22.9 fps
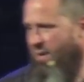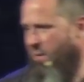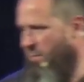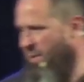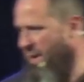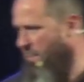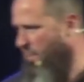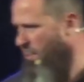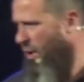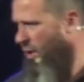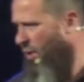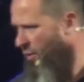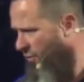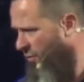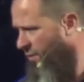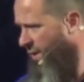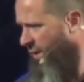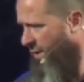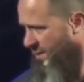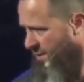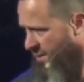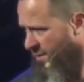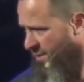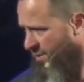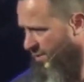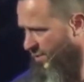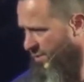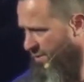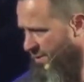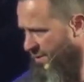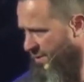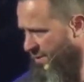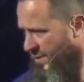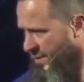paid to be
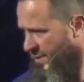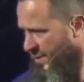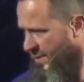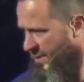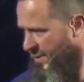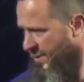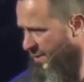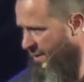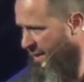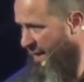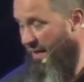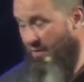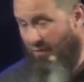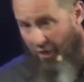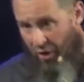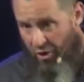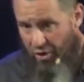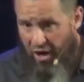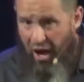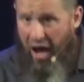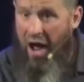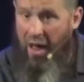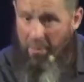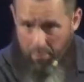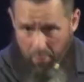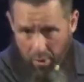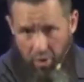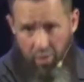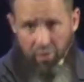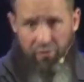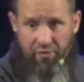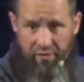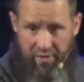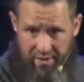perfect and they're
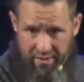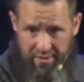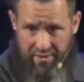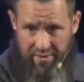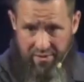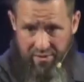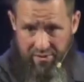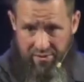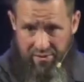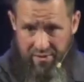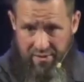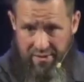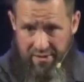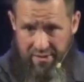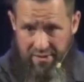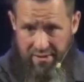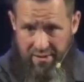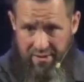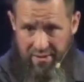not perfect